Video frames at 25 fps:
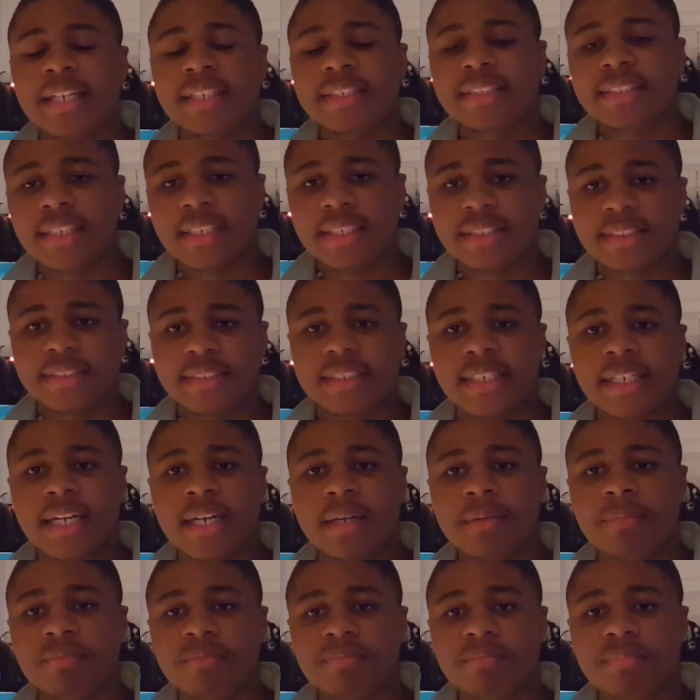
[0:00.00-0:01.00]
in the same cage
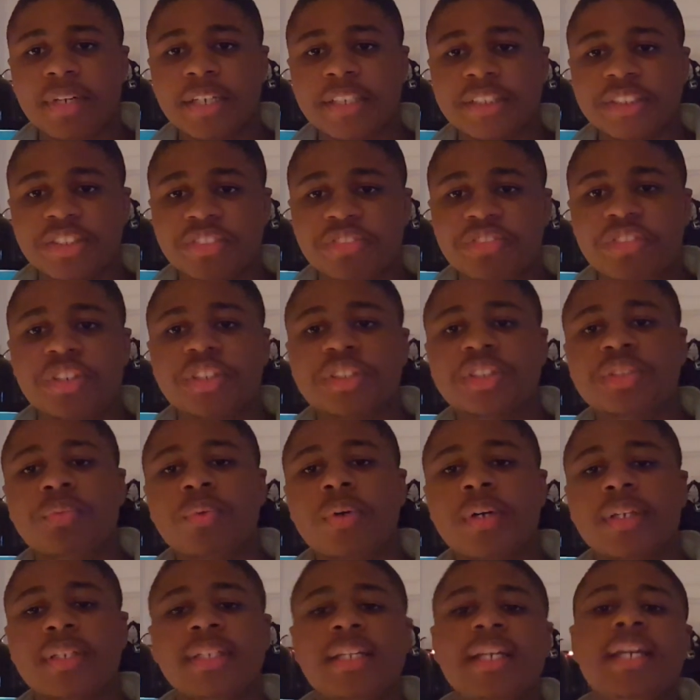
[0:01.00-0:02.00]
as
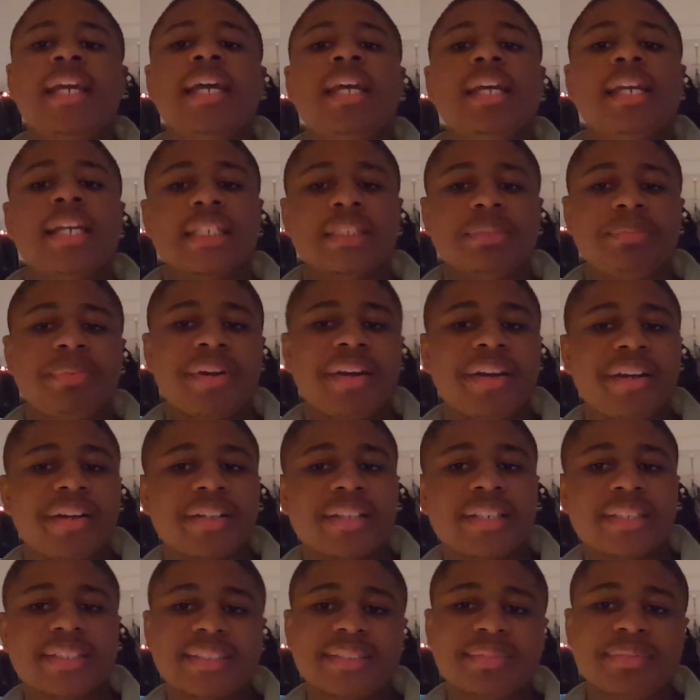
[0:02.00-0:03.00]
your first one,
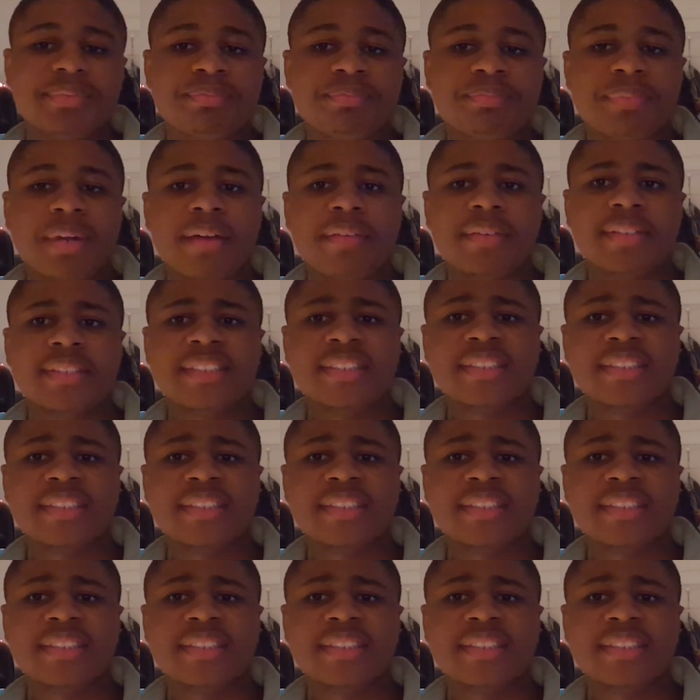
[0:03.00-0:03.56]
it's better.